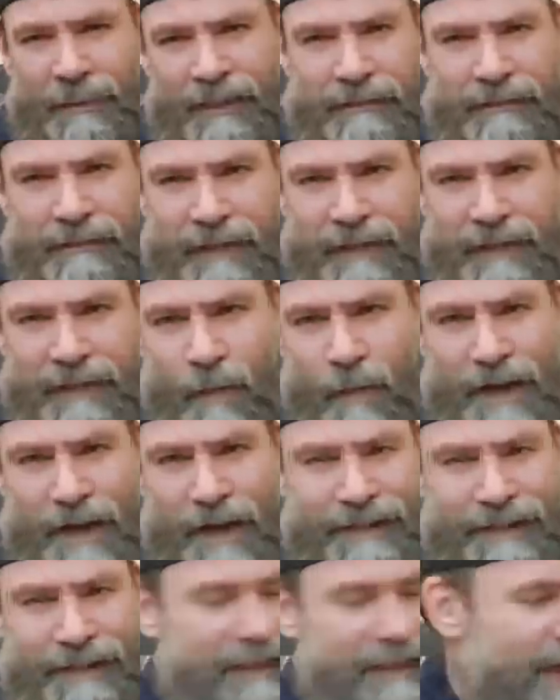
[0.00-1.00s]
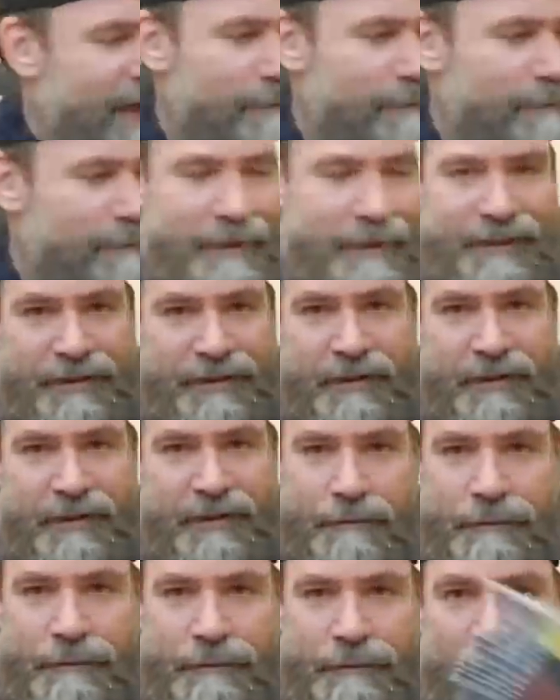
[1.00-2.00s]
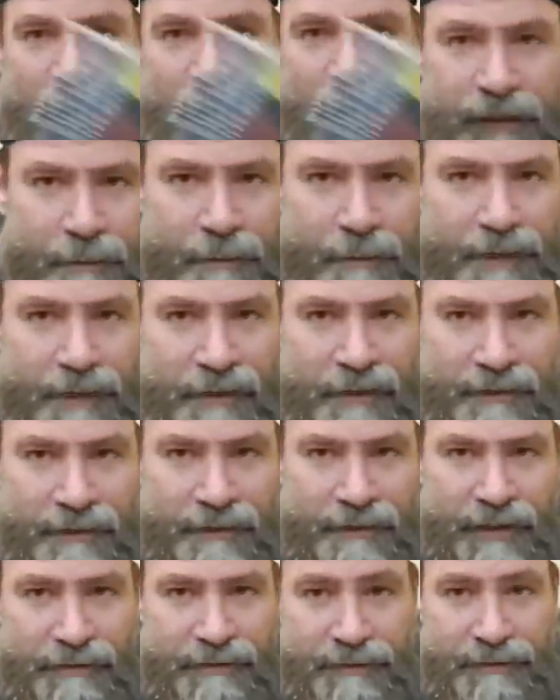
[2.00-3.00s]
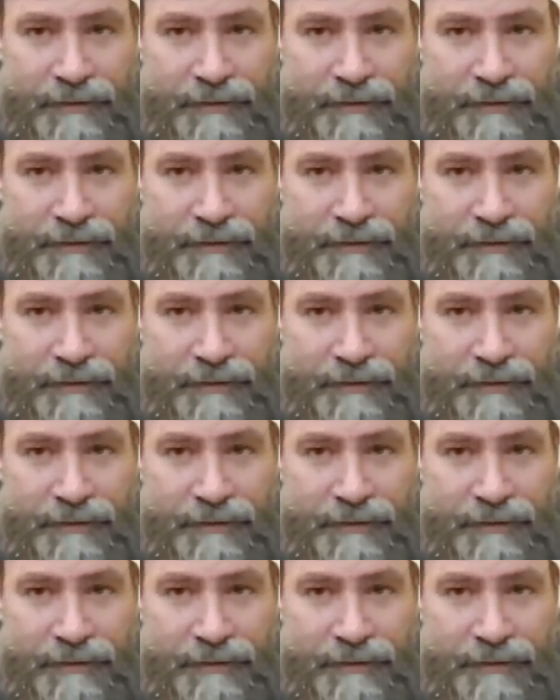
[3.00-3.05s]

not quite as hot, but the sheer volume and, and